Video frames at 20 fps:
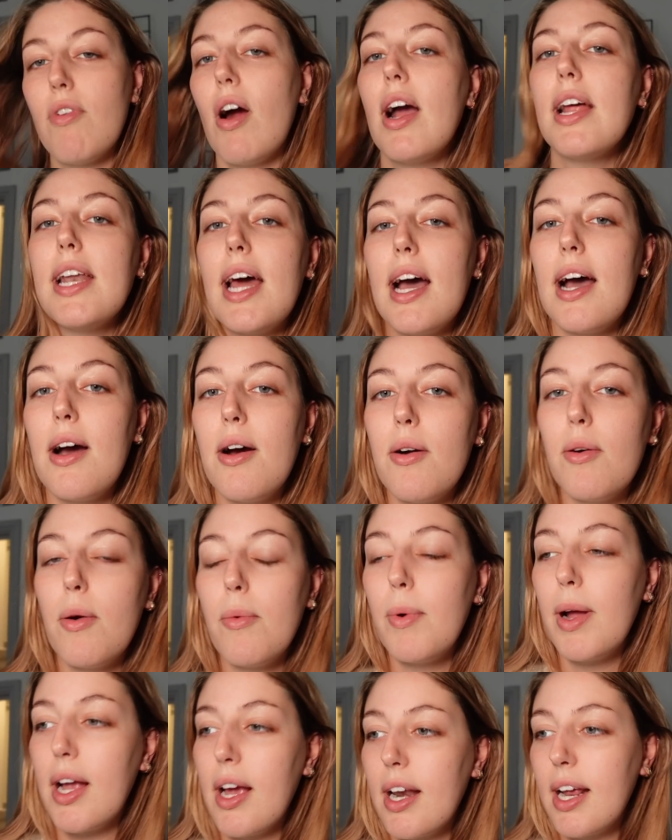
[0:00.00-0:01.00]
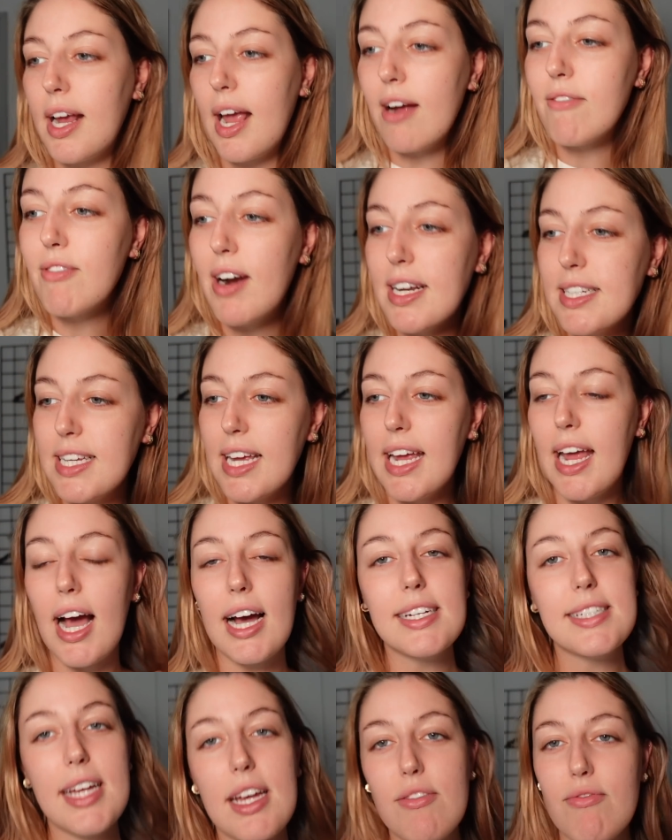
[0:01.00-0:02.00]
Right now, we're gonna get ready.
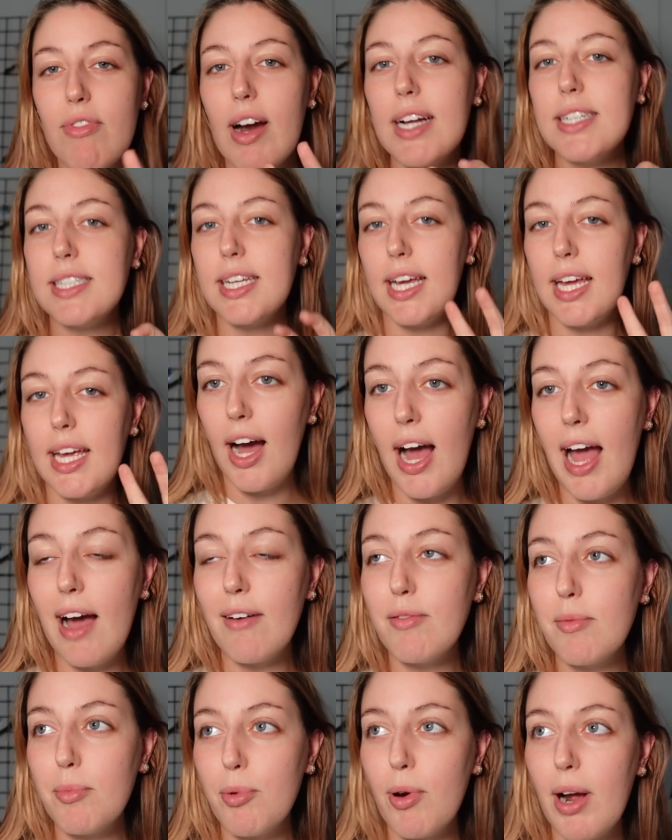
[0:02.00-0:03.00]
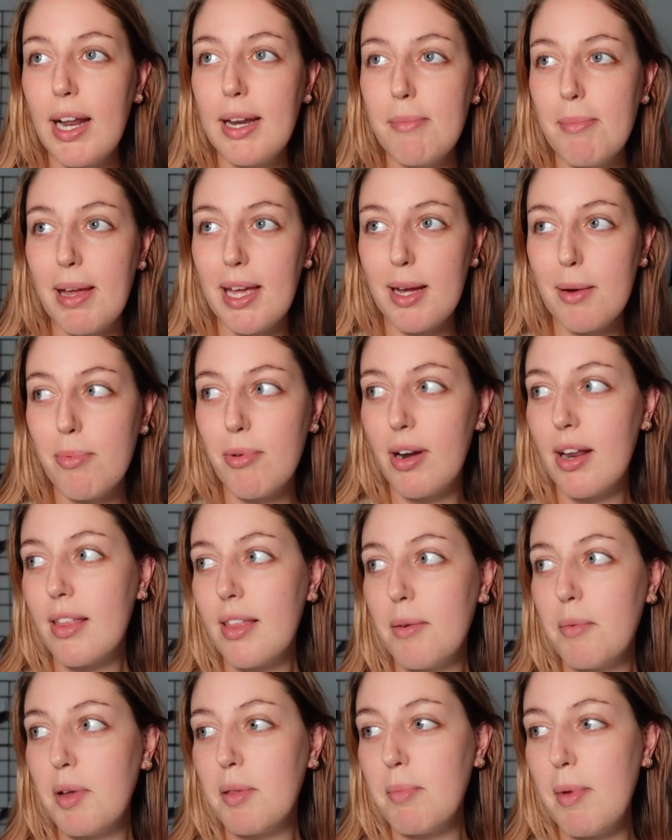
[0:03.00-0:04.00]
I say ready. I haven't brought any makeup or
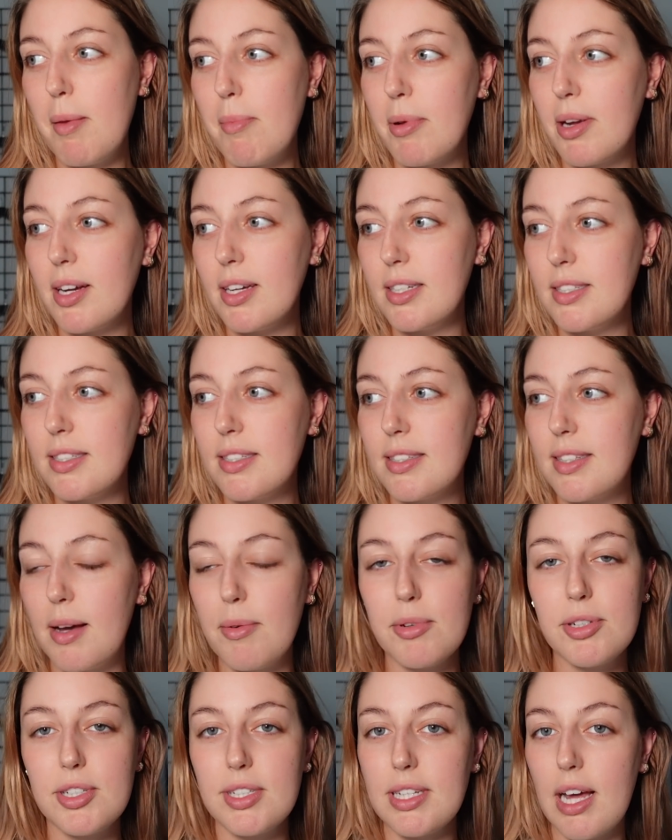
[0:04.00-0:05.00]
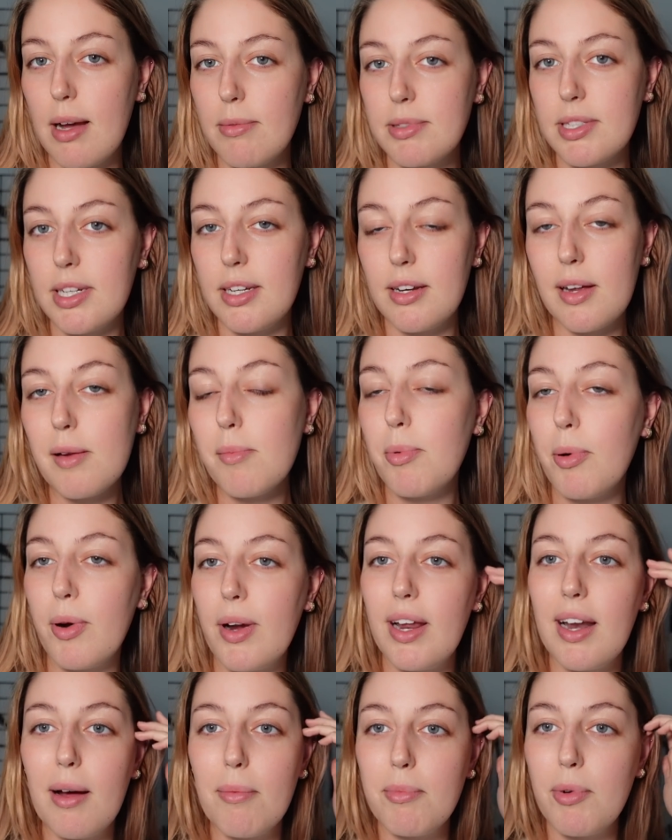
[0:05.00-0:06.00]
anything with me because there was just absolutely no
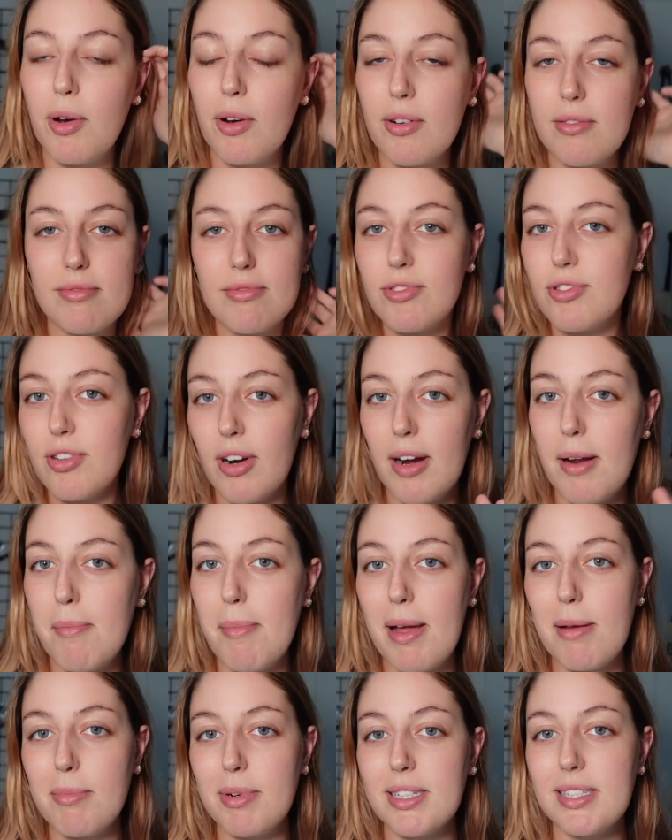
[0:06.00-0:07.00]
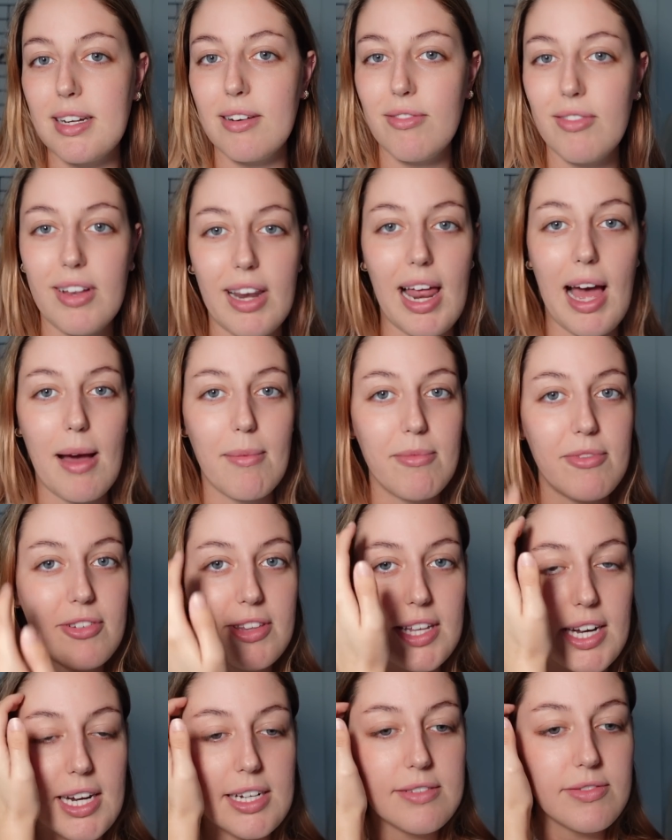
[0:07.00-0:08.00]
point. I'm not trying to make myself glam for
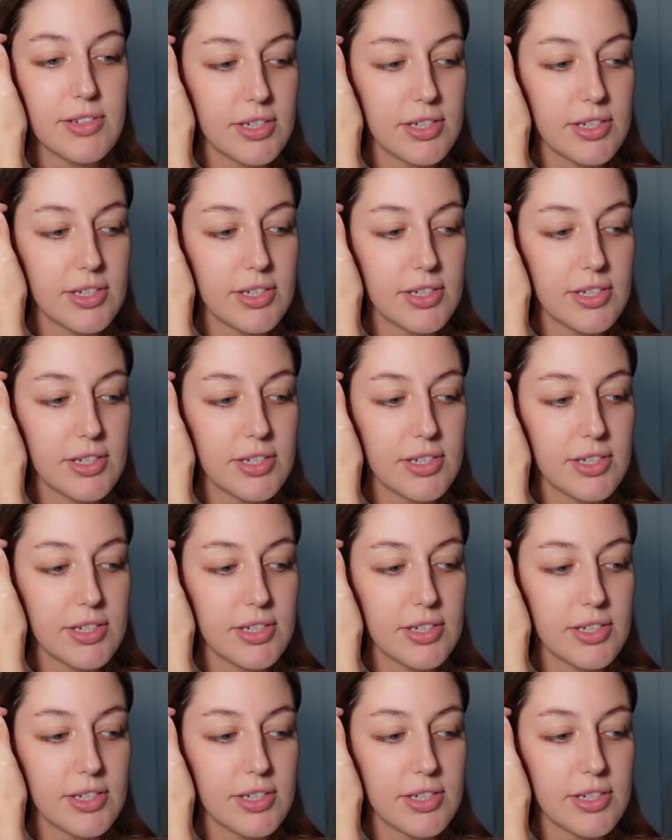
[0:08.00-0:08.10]
the next